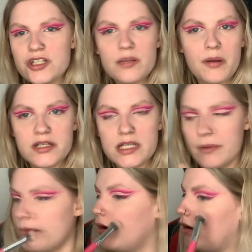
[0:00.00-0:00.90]
at the body
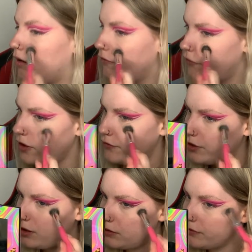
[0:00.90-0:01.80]
a bit more,
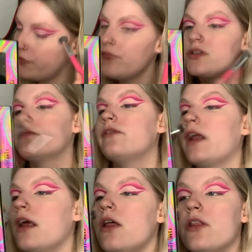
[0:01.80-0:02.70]
further
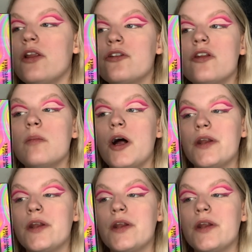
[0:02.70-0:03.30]
something. They looked at the